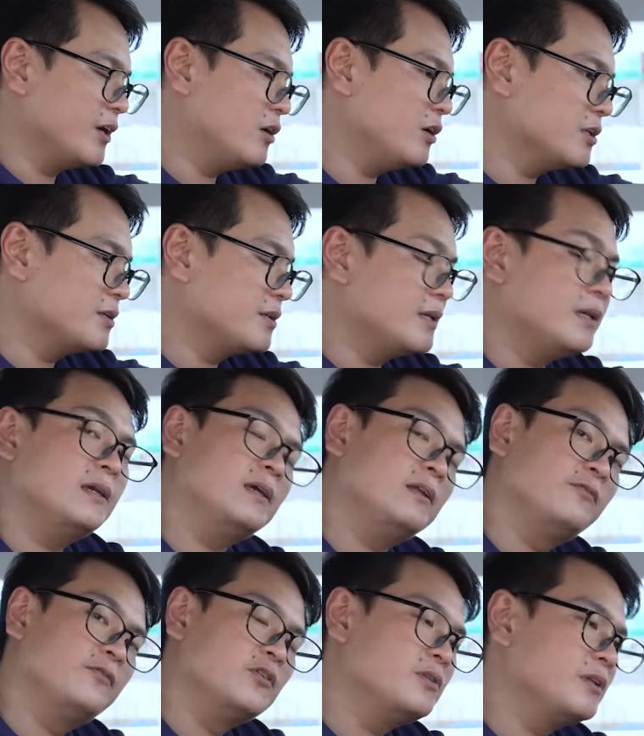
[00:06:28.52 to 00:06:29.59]
on to the
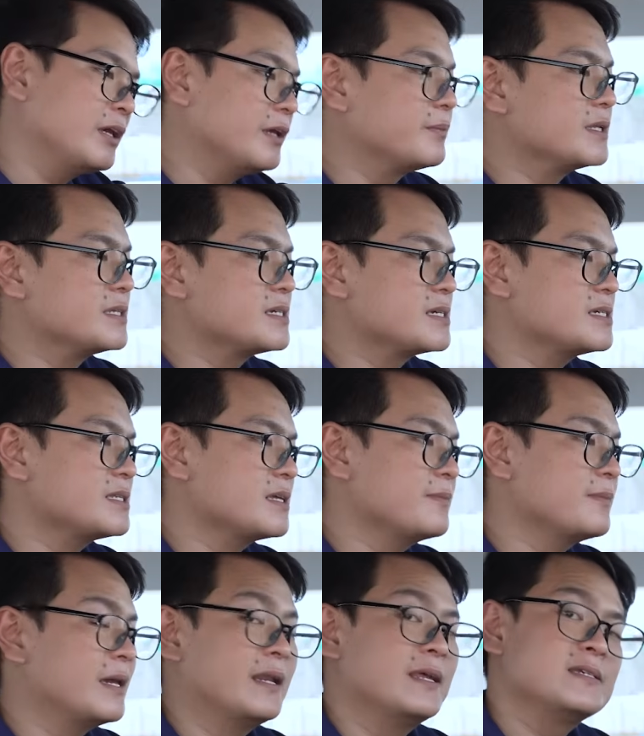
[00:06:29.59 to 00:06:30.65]
infotainment system,
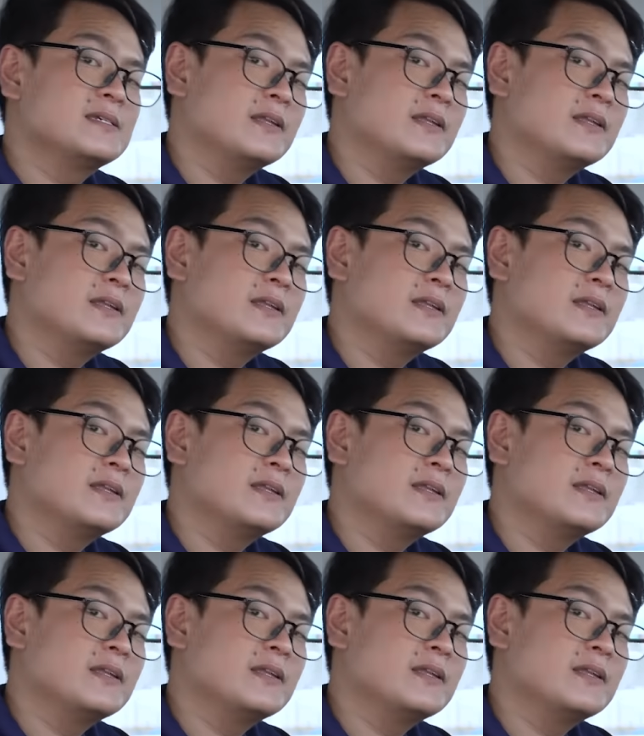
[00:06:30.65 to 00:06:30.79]
it is